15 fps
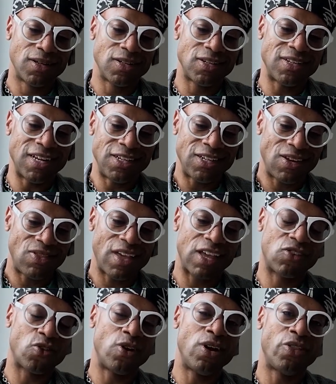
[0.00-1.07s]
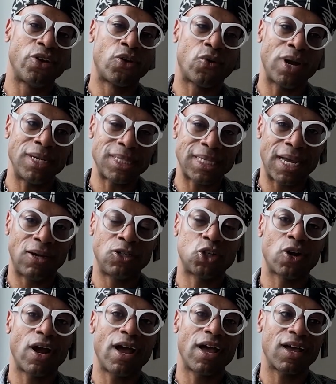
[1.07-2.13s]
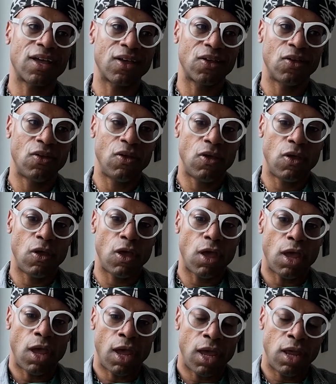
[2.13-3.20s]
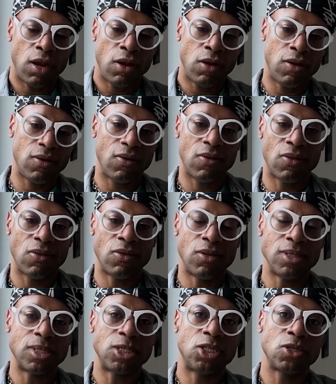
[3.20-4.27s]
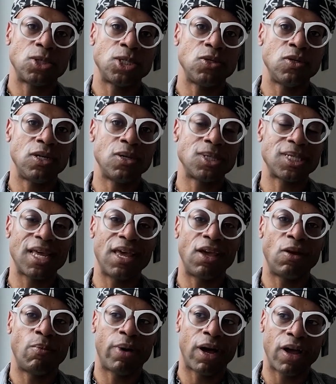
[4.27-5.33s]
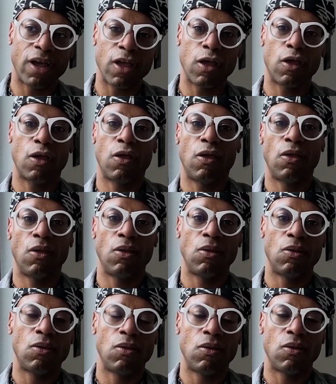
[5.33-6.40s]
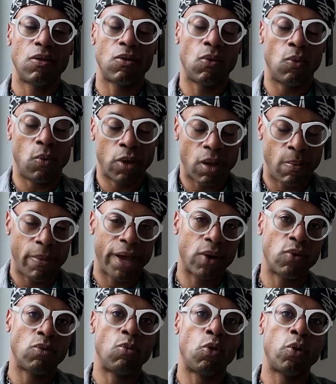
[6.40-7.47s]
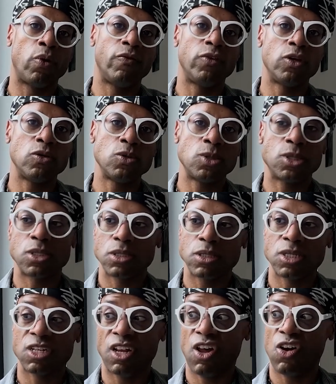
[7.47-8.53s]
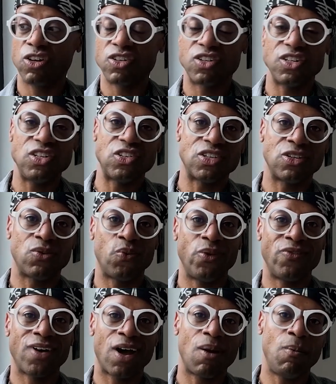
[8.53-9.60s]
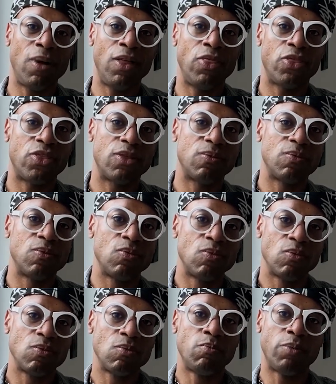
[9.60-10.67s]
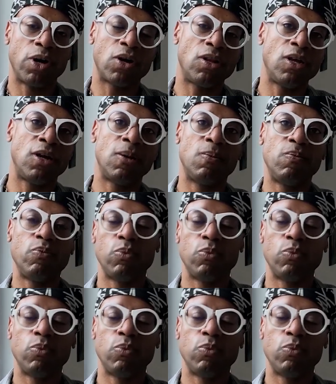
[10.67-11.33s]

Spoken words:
Sinjin, thanks for another great soundtrack. And this is Show Studio saying goodbye. We'll come back with more reviews. It's a long season. We've got a month. Buckle up.